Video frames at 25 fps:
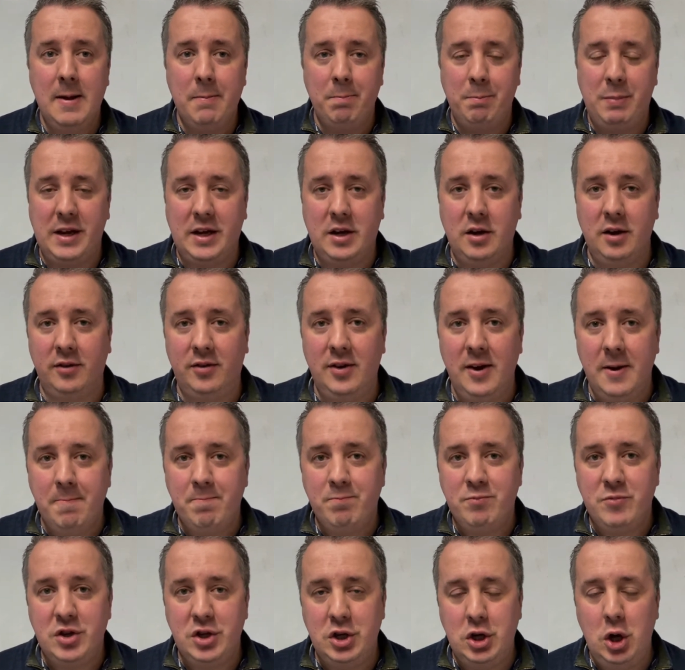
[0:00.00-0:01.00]
because
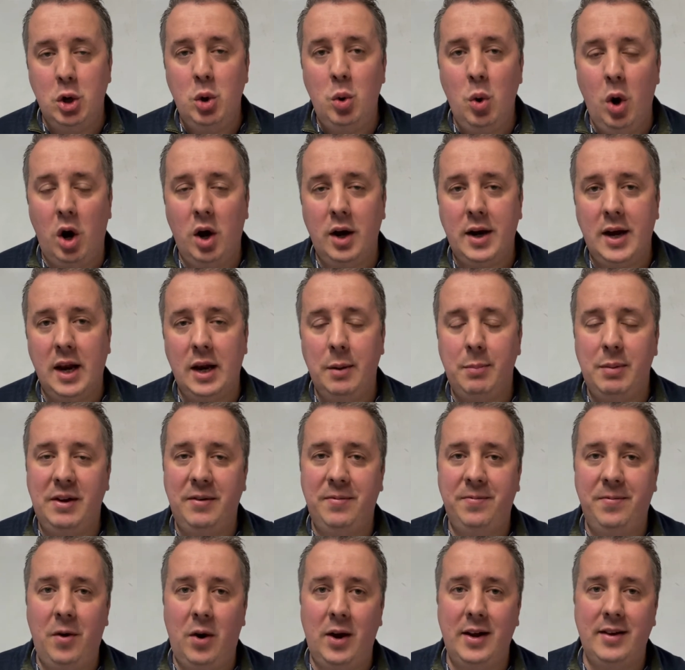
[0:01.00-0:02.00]
you are going to be
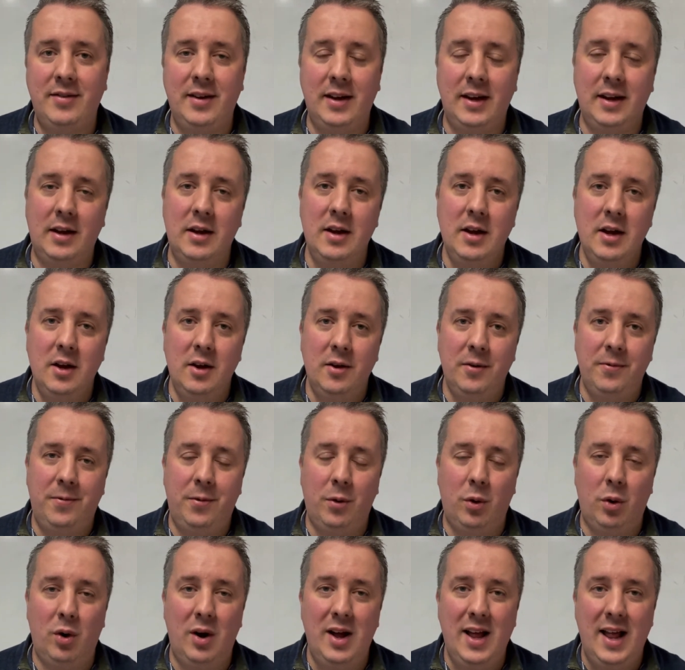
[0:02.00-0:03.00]
fighting
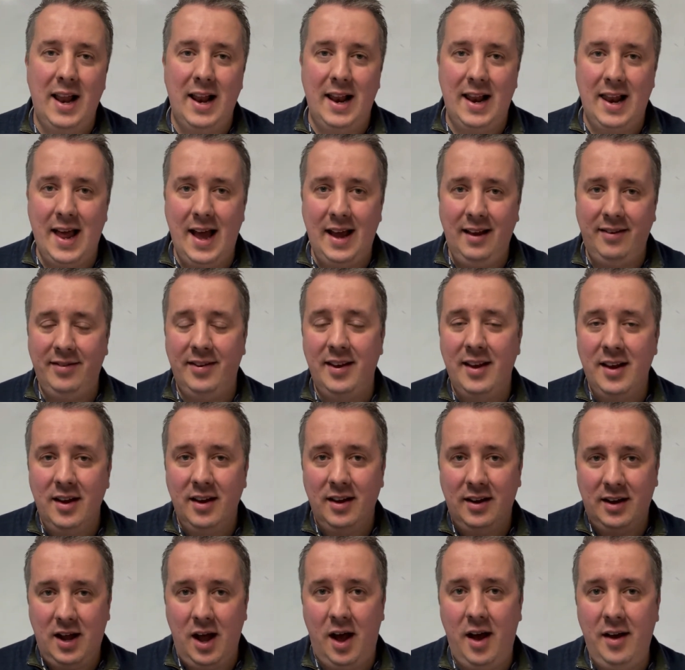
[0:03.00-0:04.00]
for less
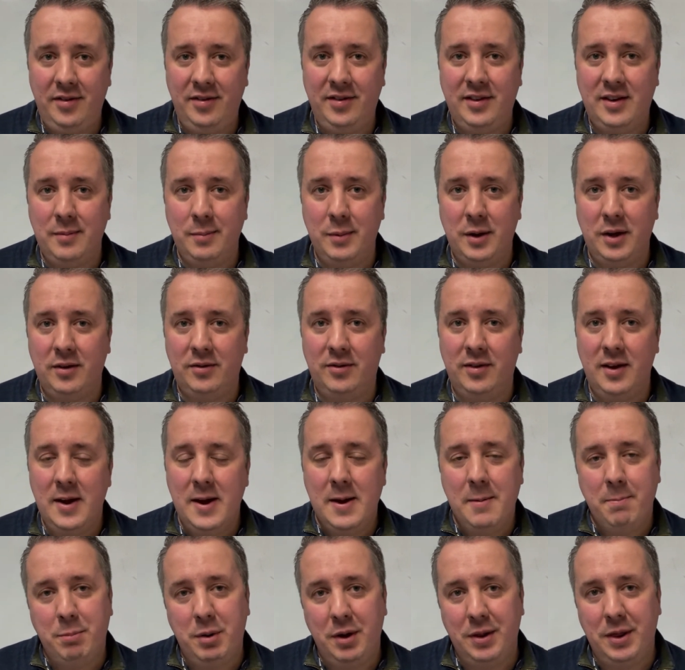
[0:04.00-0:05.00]
customers,
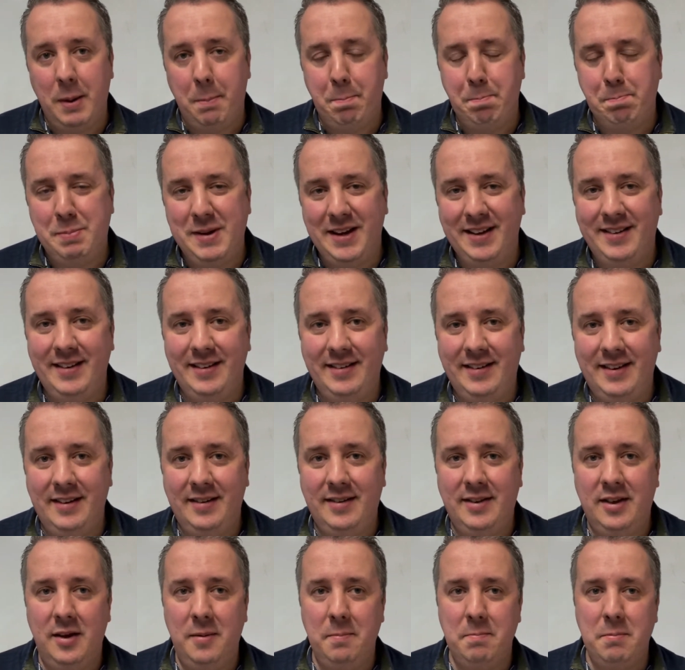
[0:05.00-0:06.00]
but the
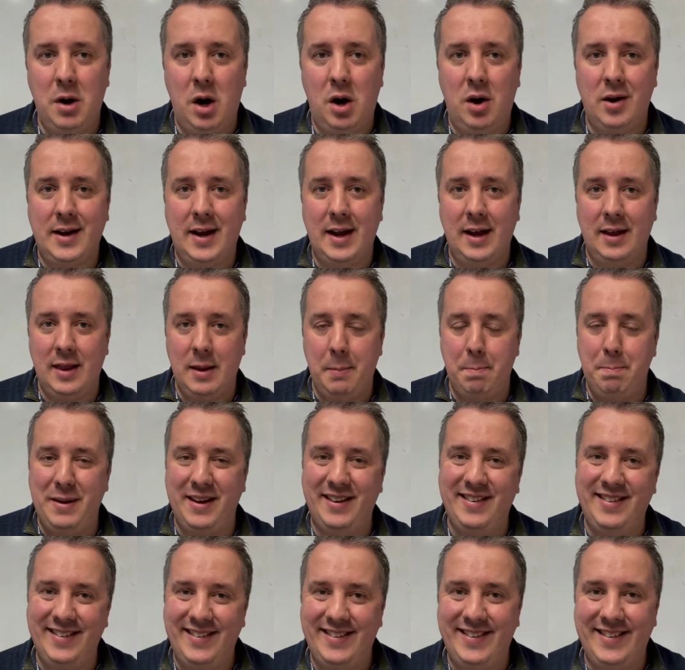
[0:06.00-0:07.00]
businesses that market, the
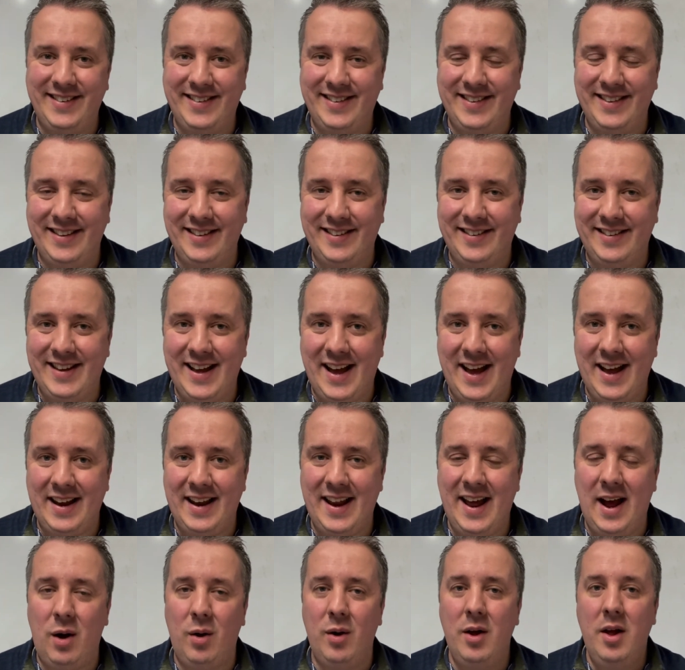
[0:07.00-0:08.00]
businesses that
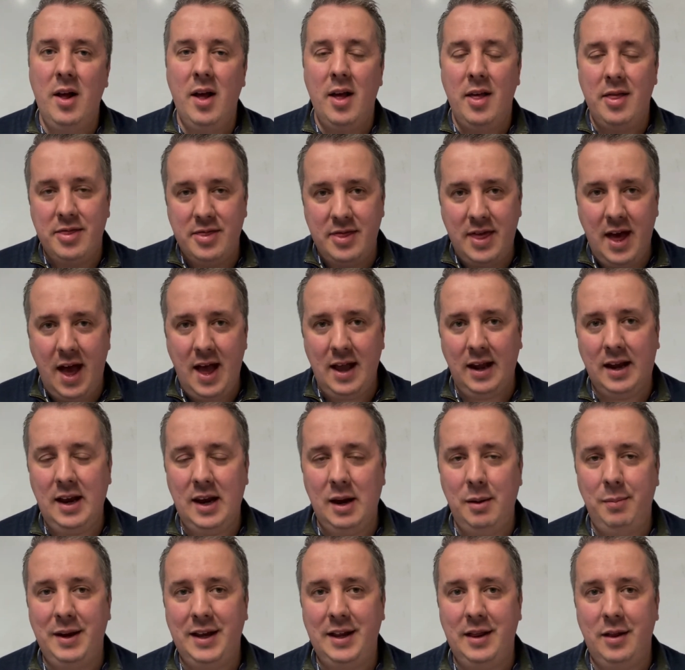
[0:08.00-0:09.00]
stand out, they're going
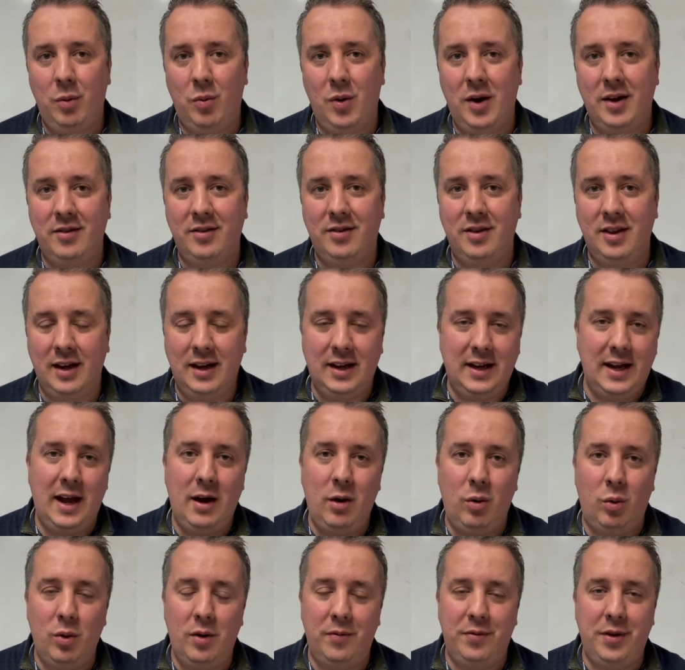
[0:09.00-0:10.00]
to be the ones that
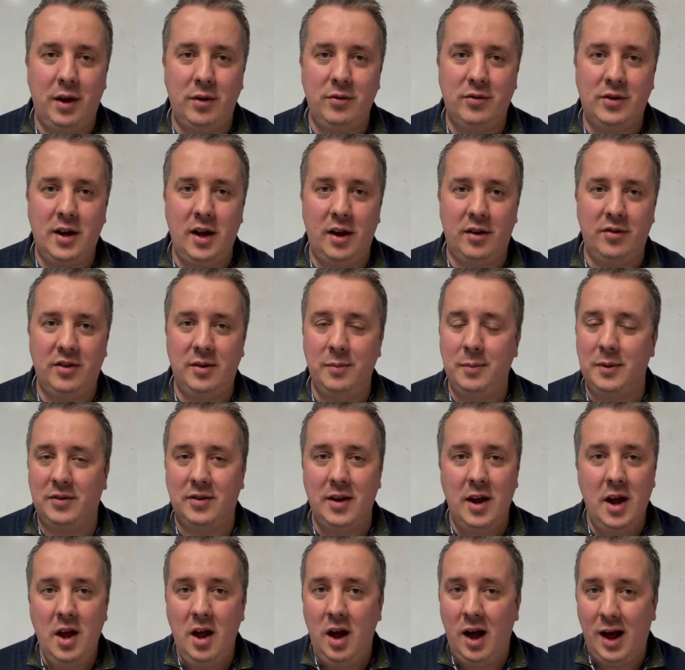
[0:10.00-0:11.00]
get all of those customers.
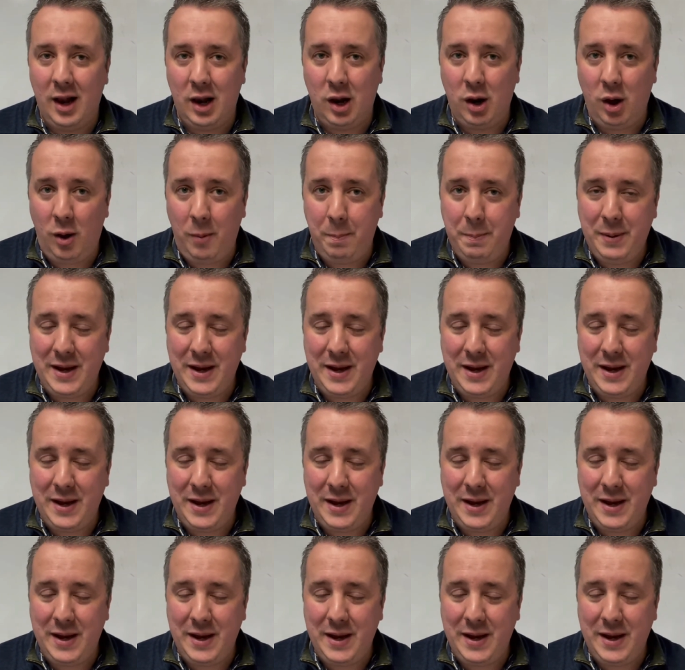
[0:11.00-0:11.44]
A lot of